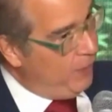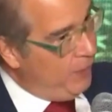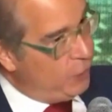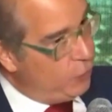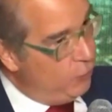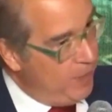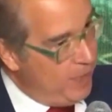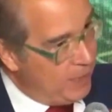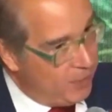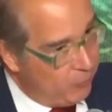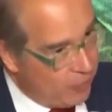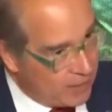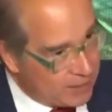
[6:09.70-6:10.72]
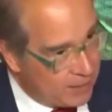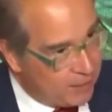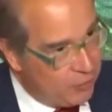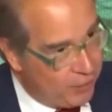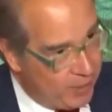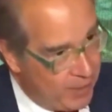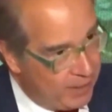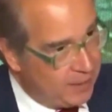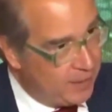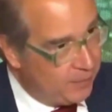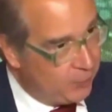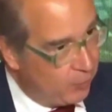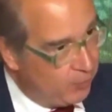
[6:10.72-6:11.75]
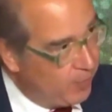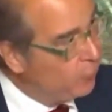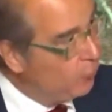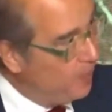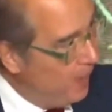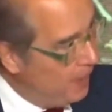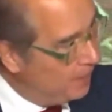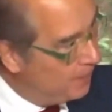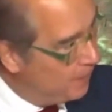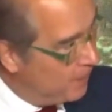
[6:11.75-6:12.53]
need to make the ones that created the problem to pay.